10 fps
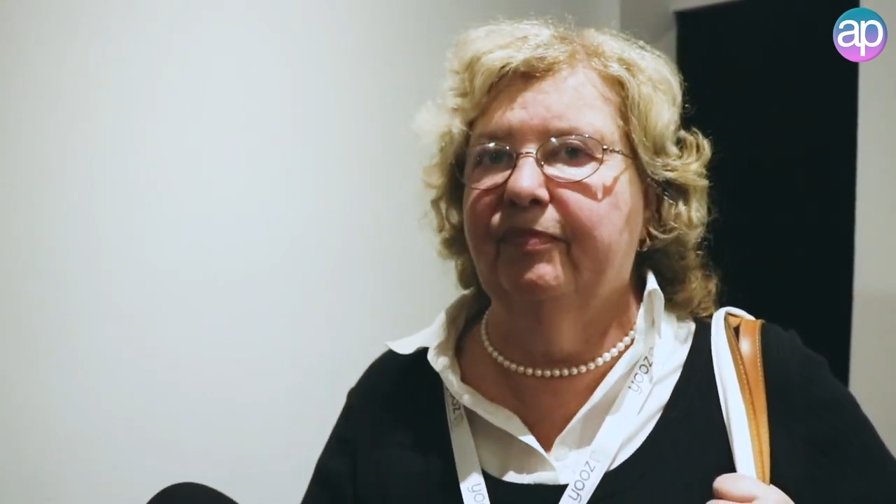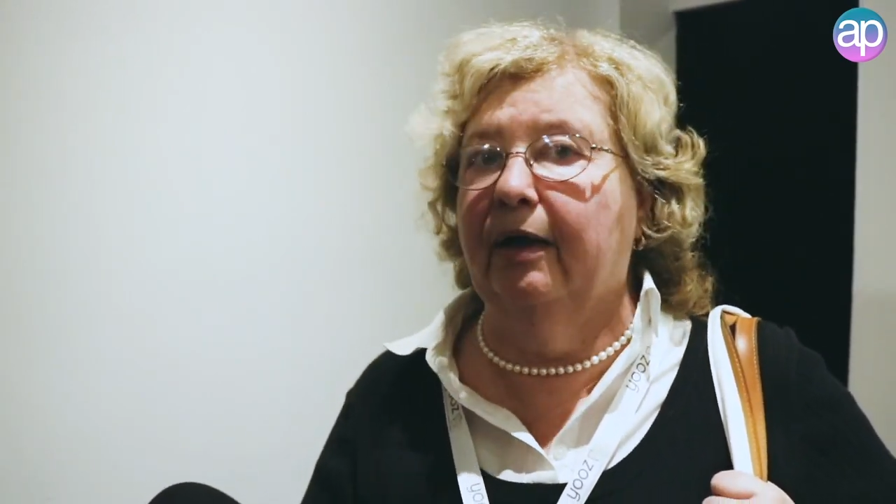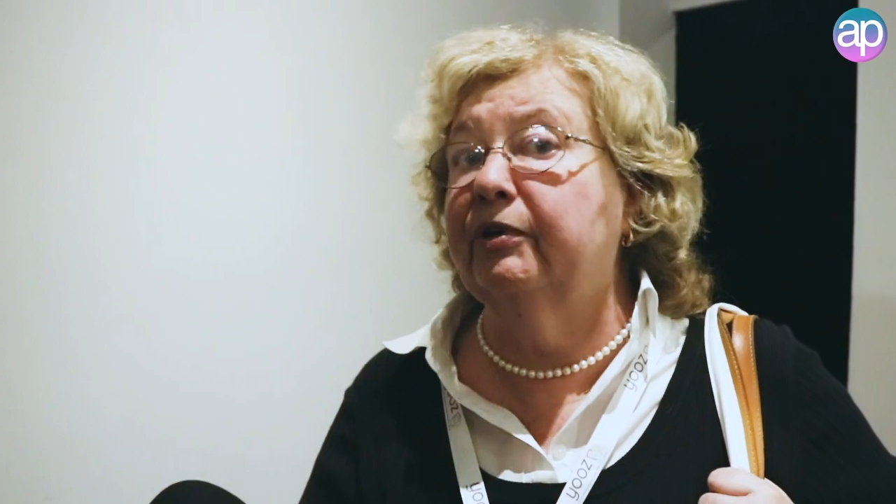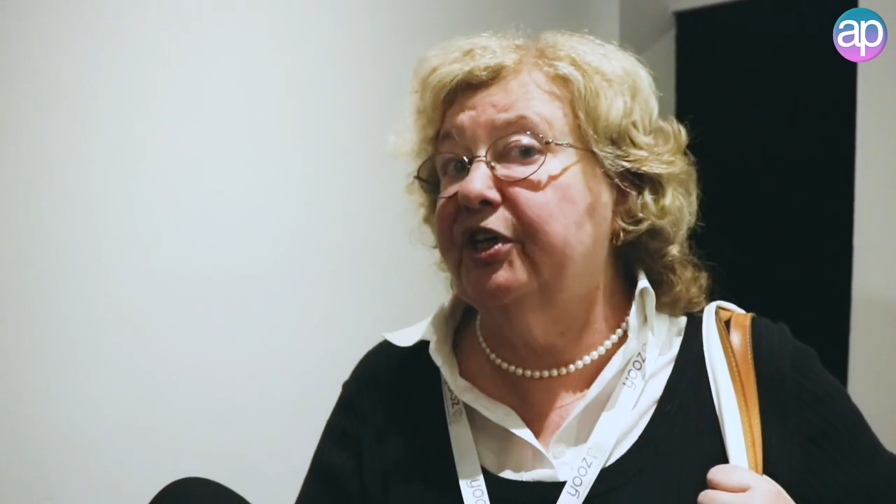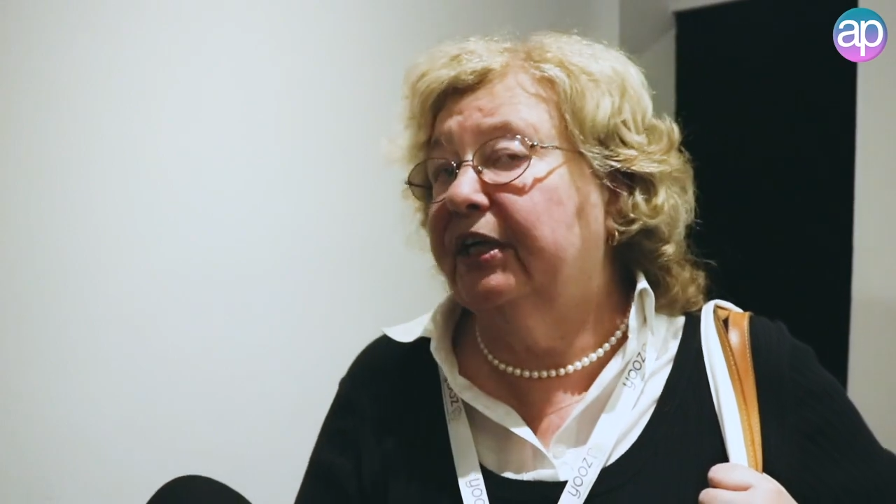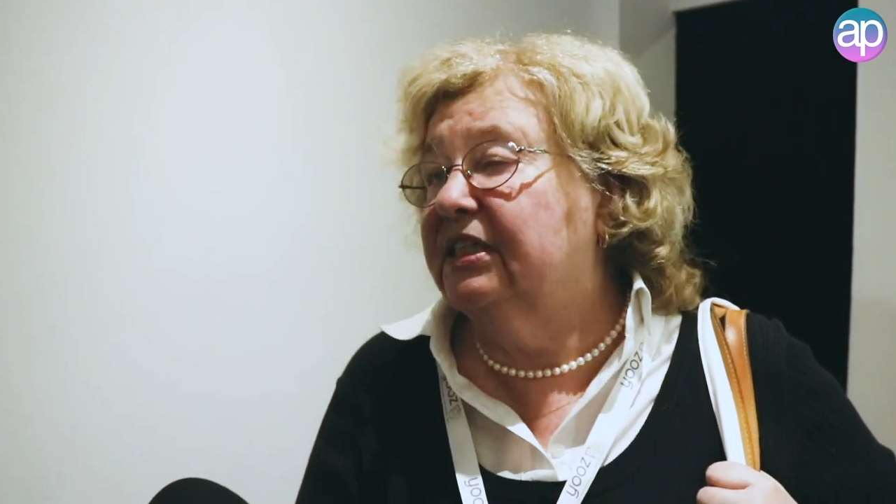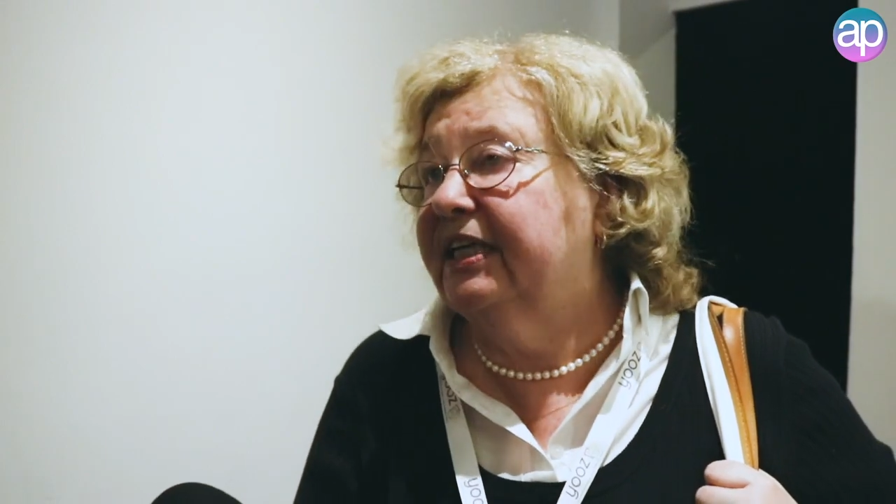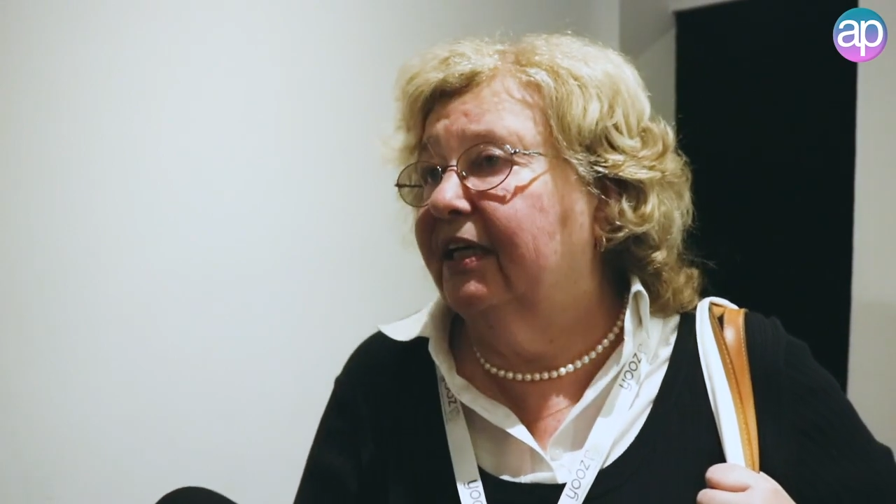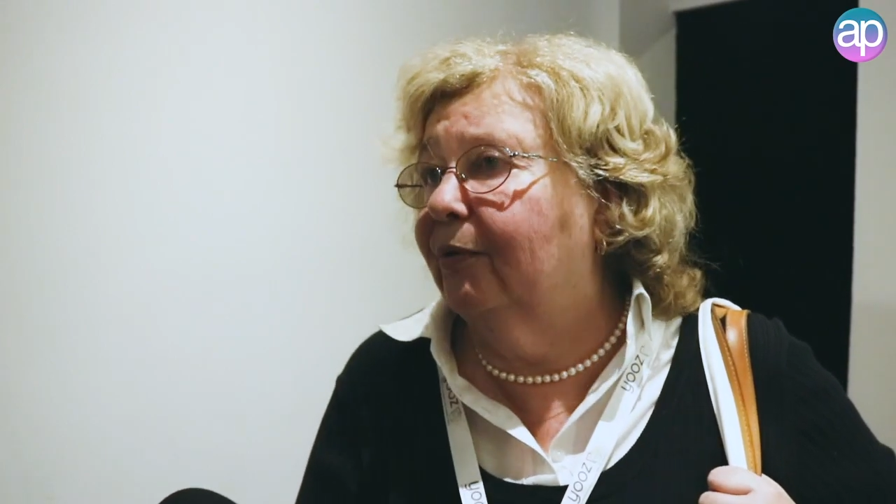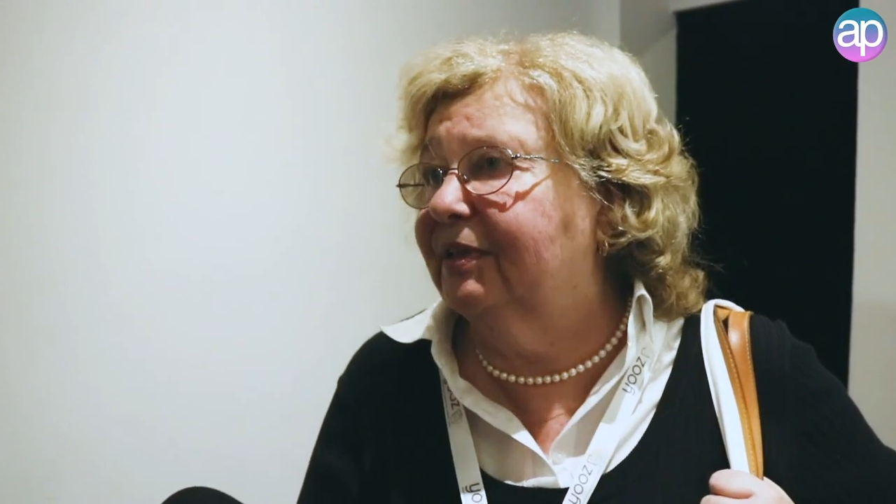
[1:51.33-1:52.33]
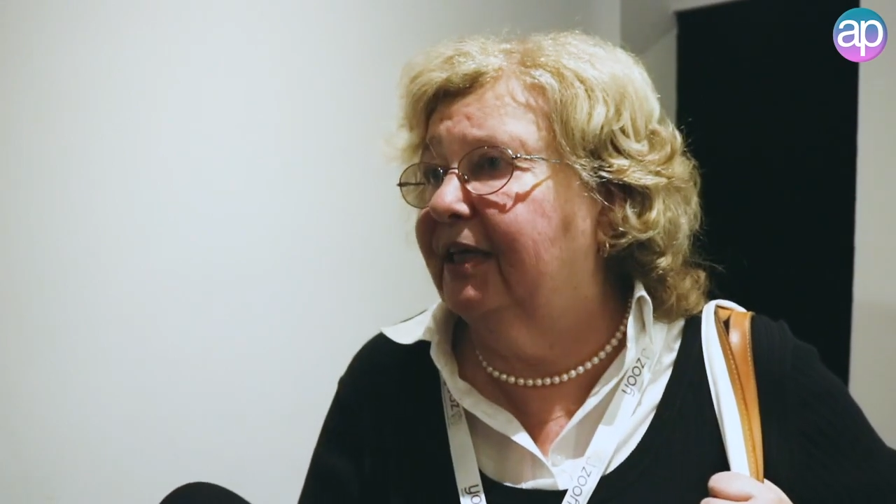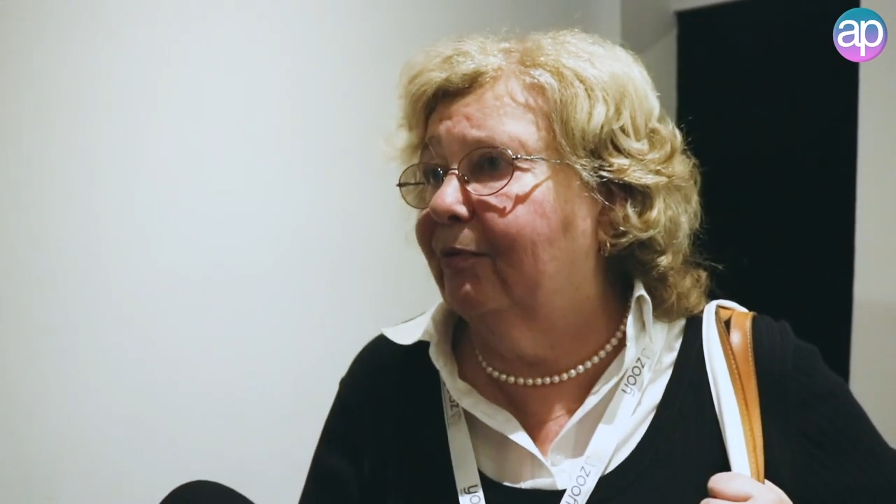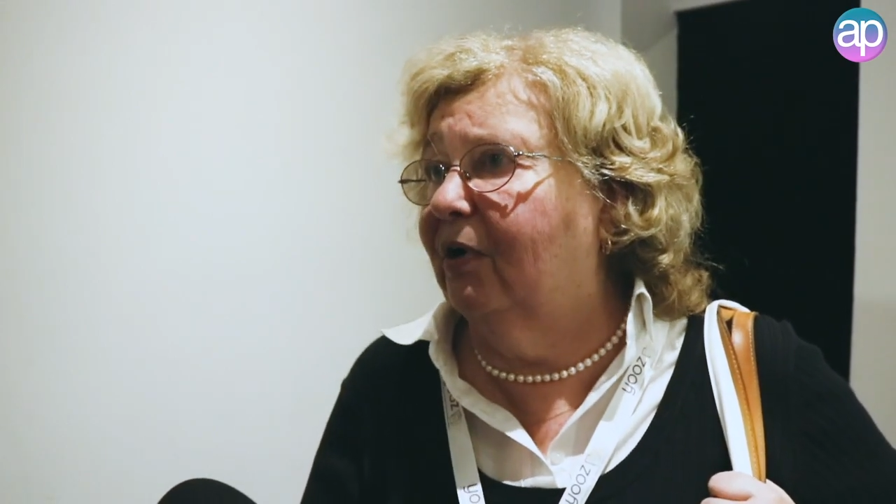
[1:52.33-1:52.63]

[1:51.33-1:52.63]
I wish I could tell you what they